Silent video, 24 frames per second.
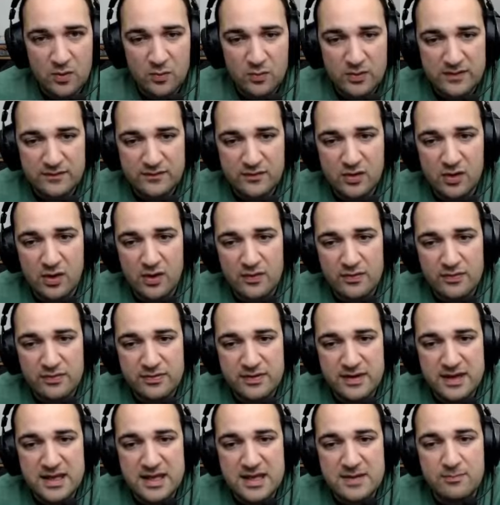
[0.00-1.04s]
We've got
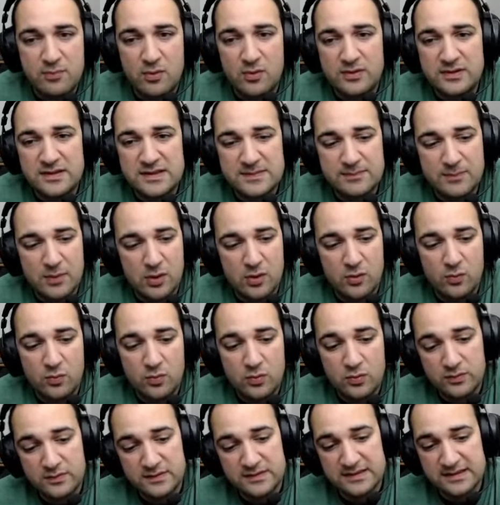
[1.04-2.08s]
the points per
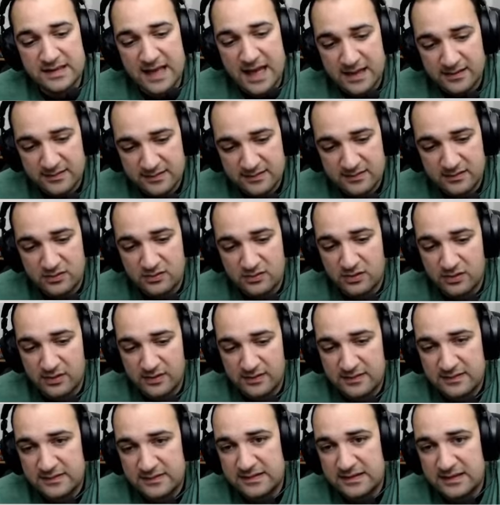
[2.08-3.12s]
wound stat that you're
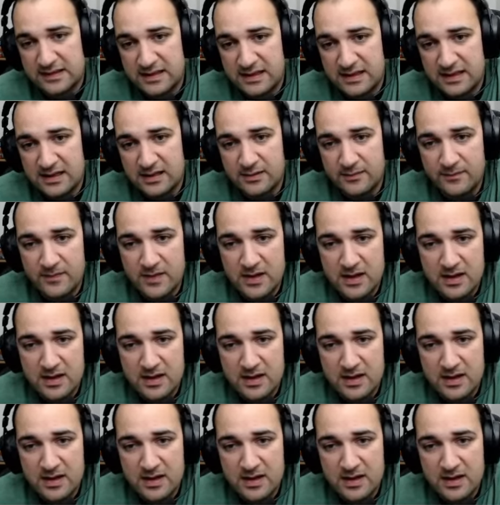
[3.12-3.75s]
going to see here.